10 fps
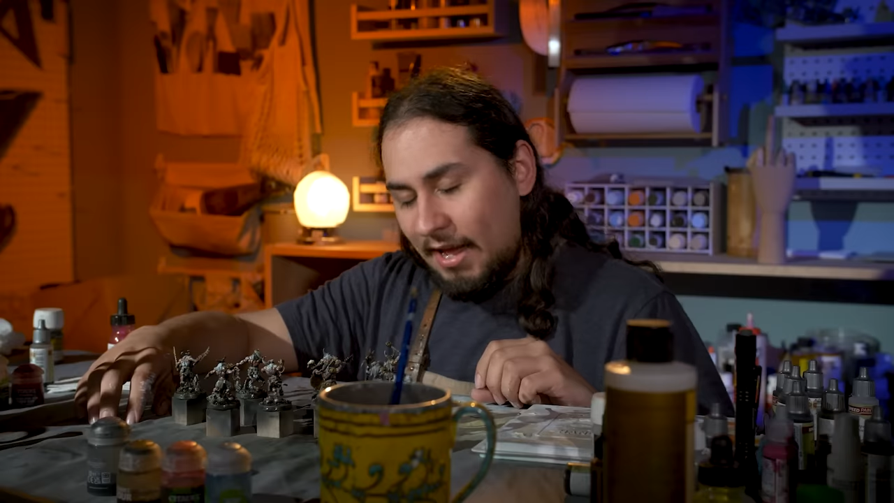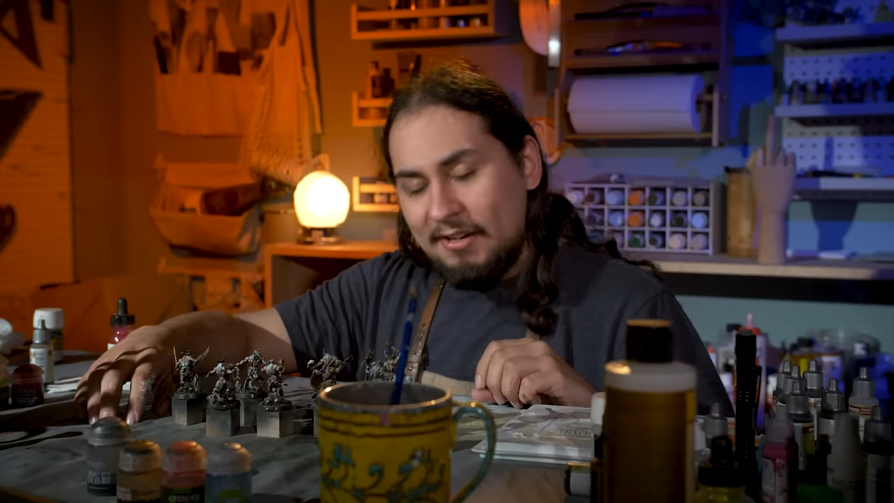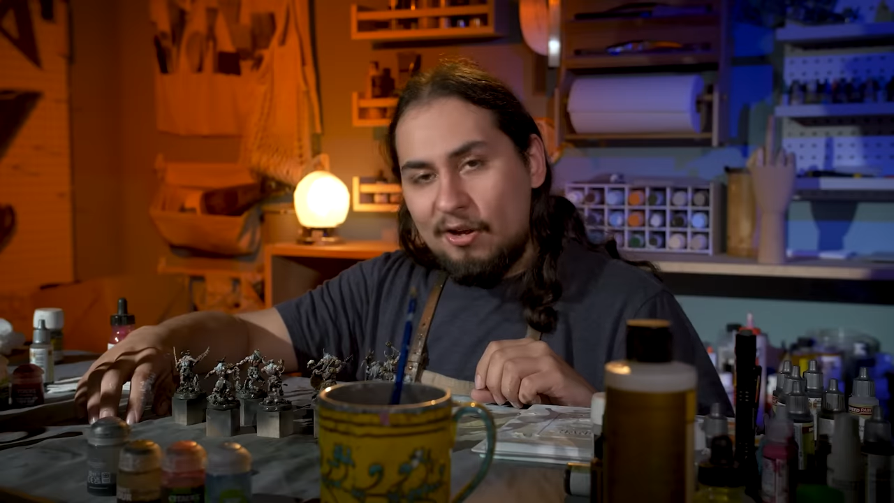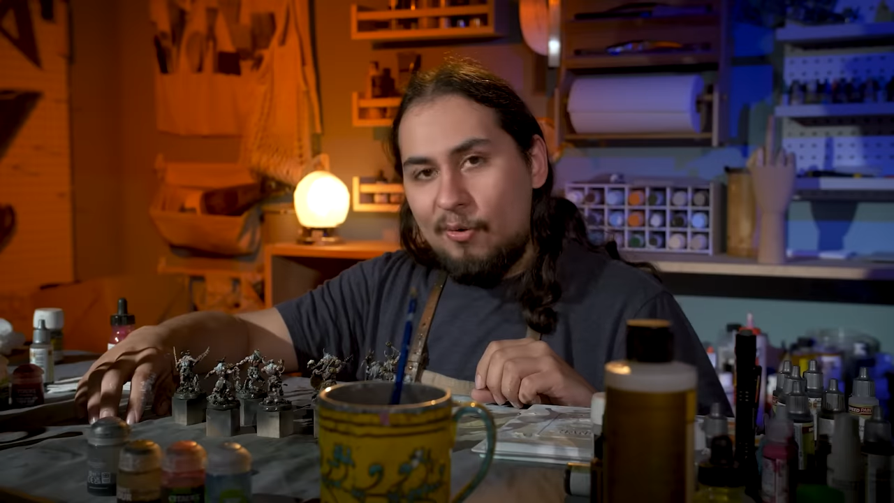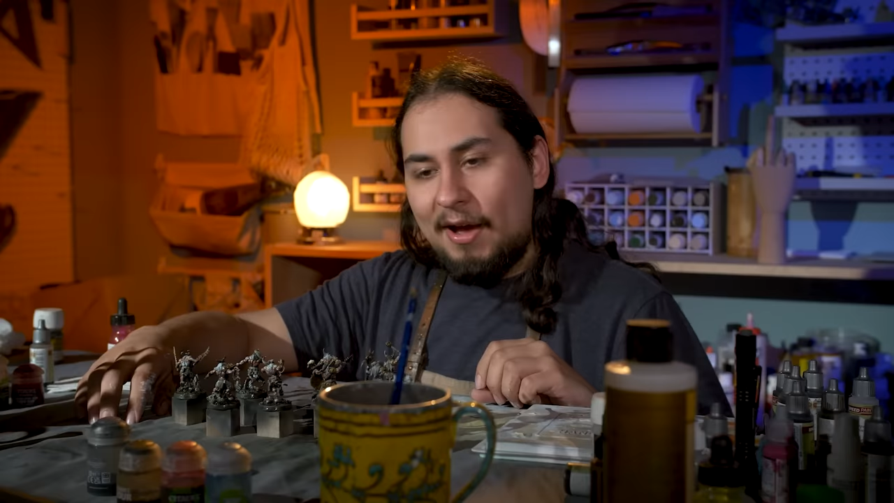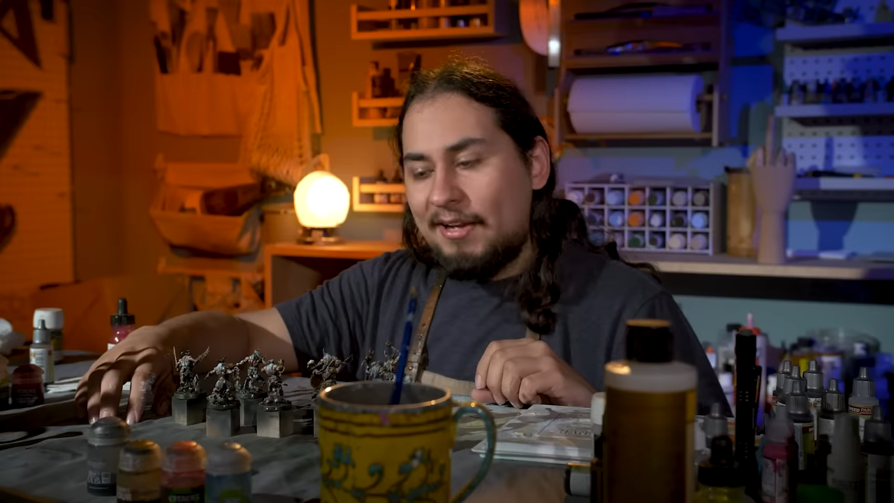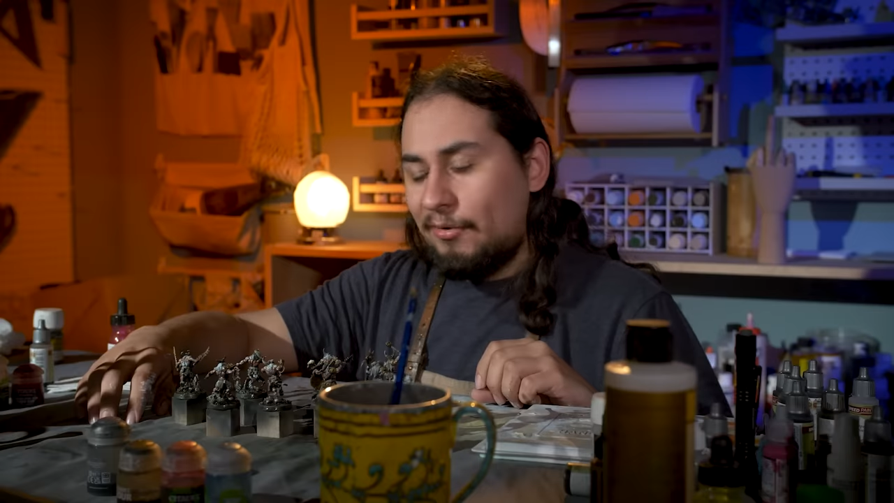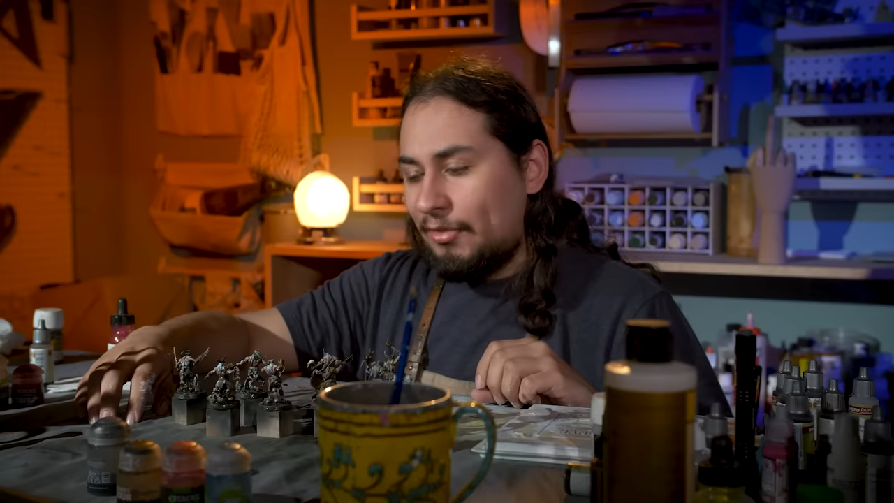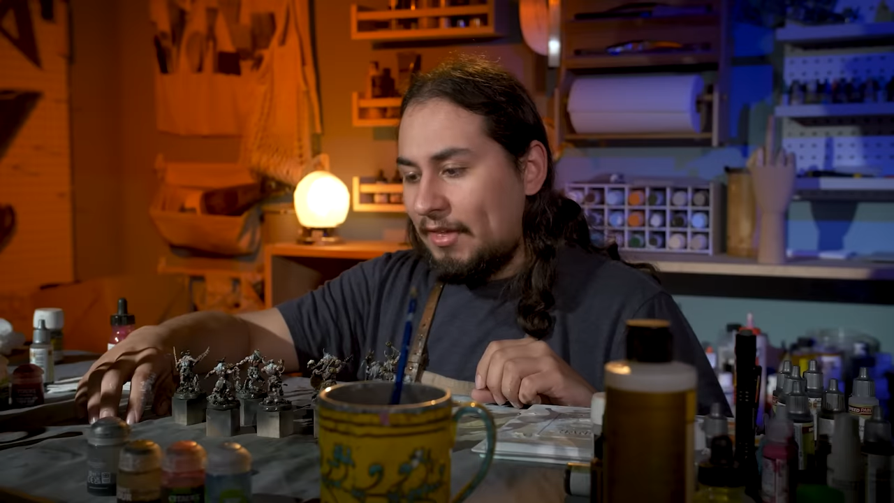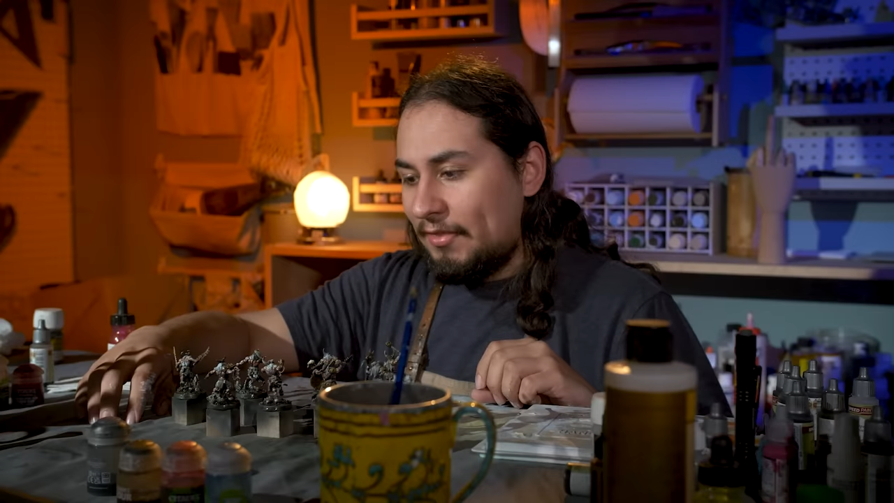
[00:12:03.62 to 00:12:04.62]
I don't know why I
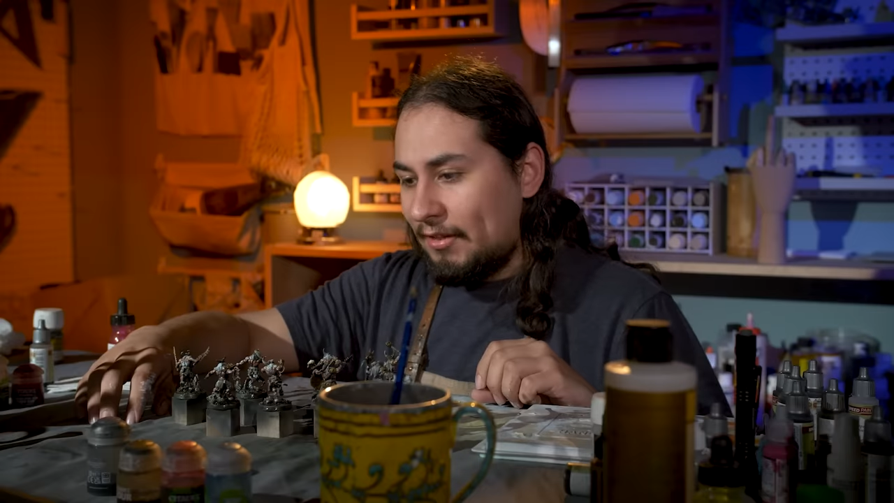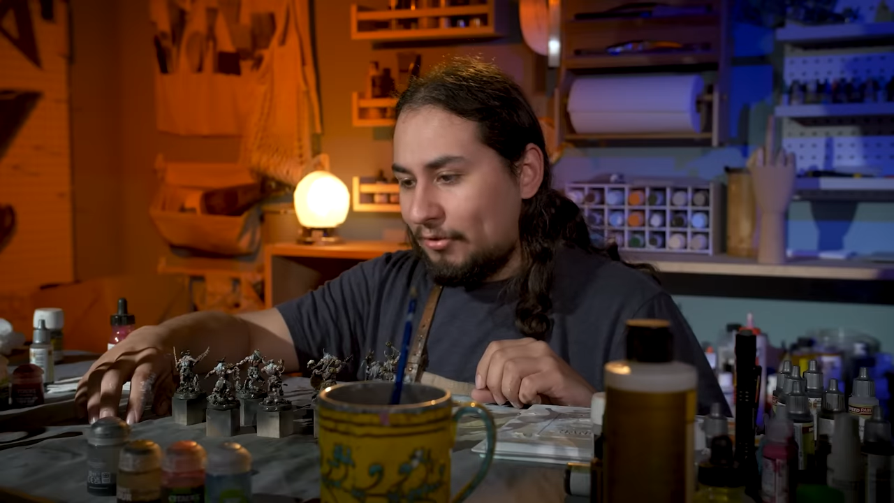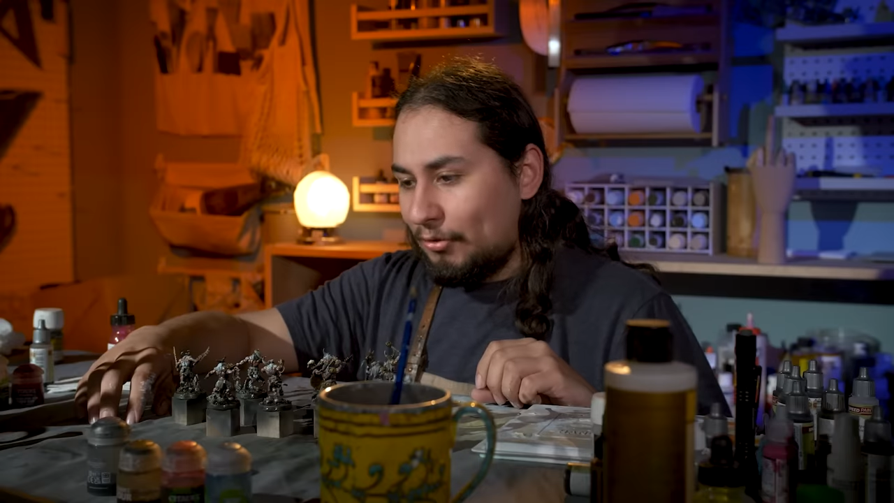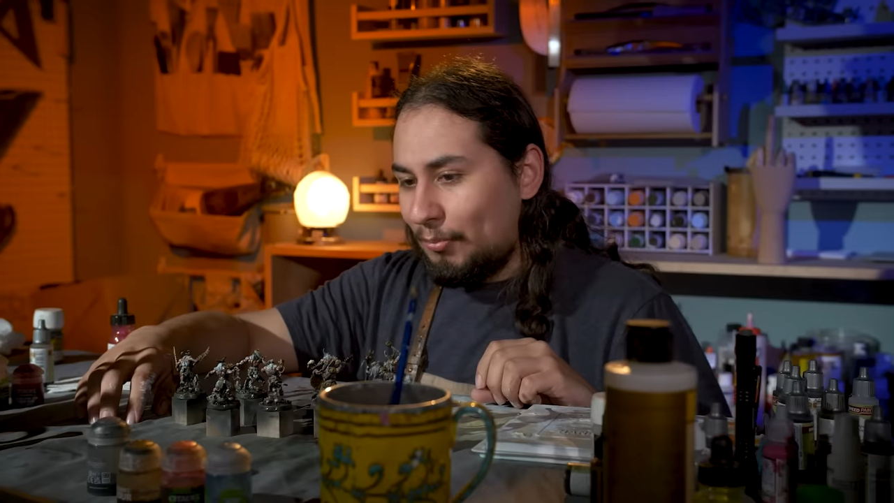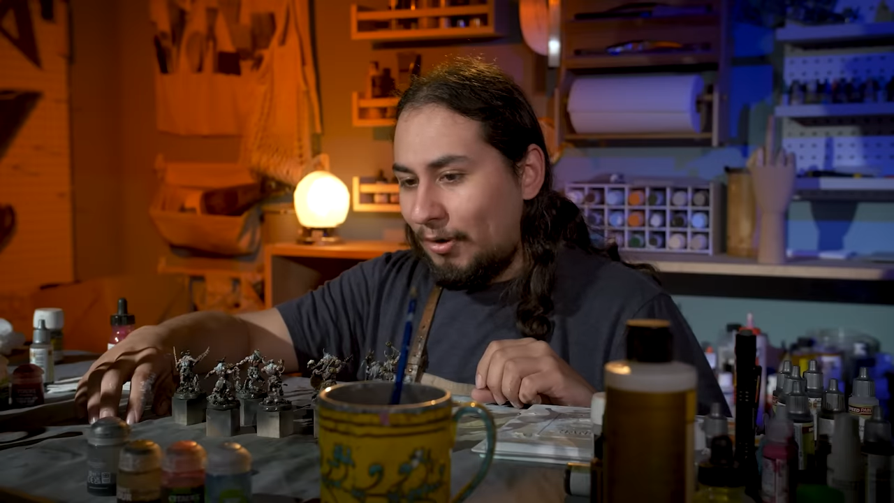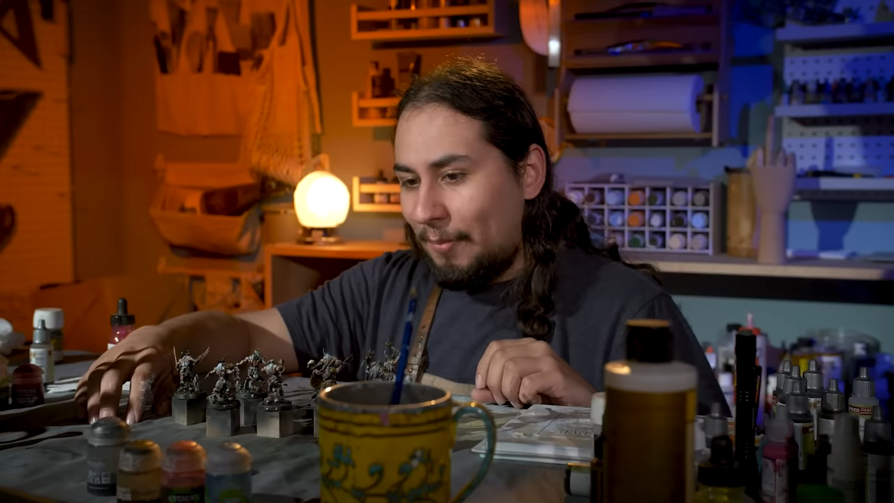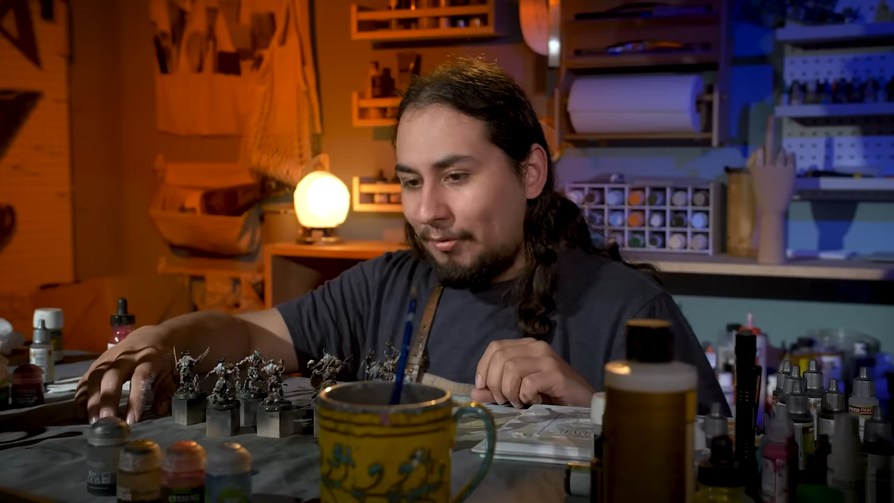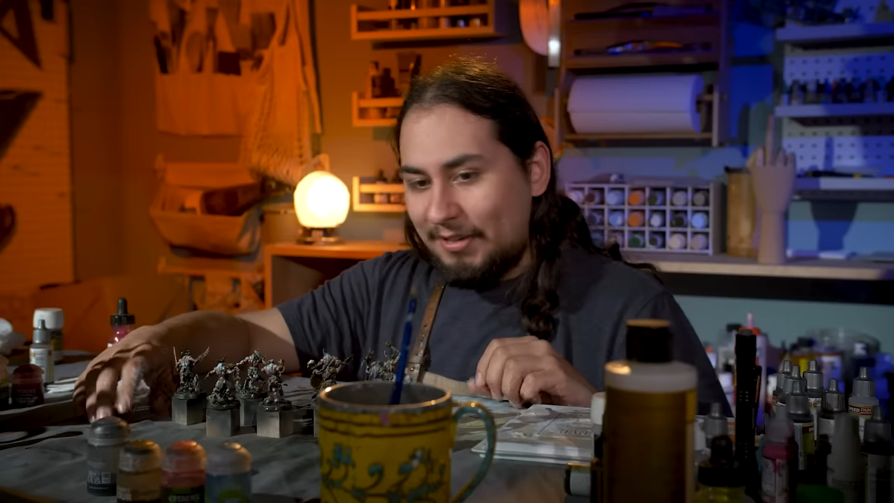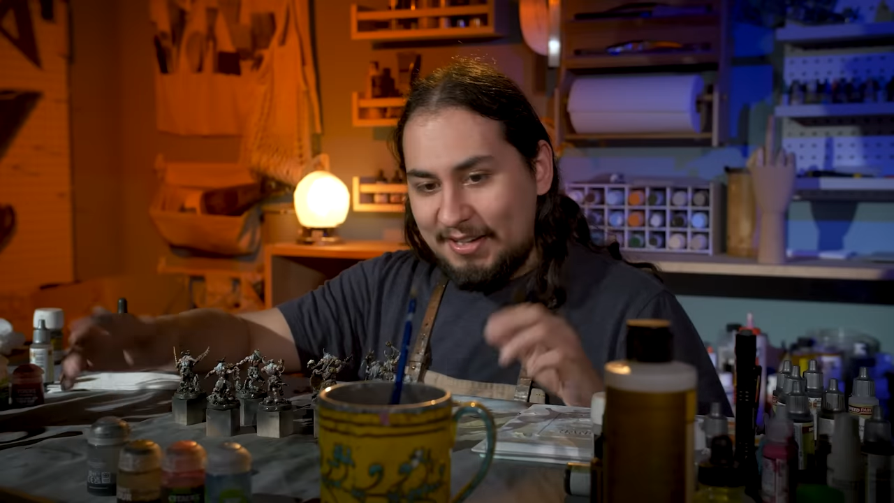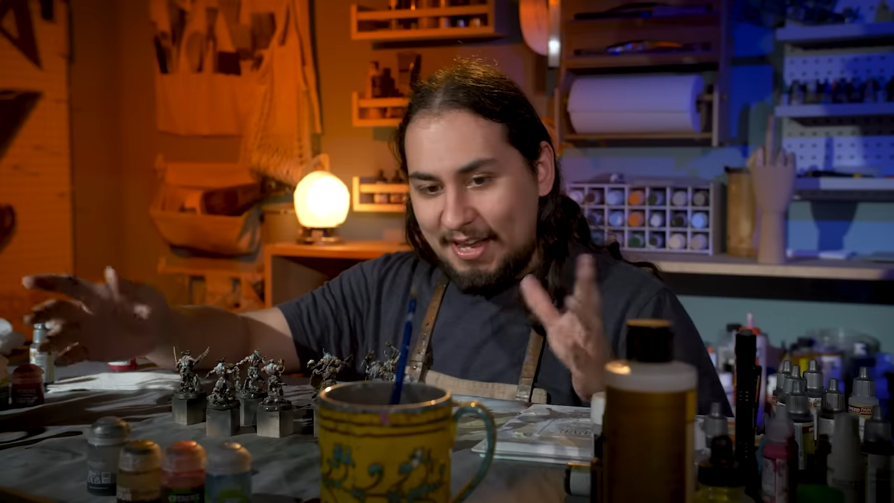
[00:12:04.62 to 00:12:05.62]
don't think things through properly.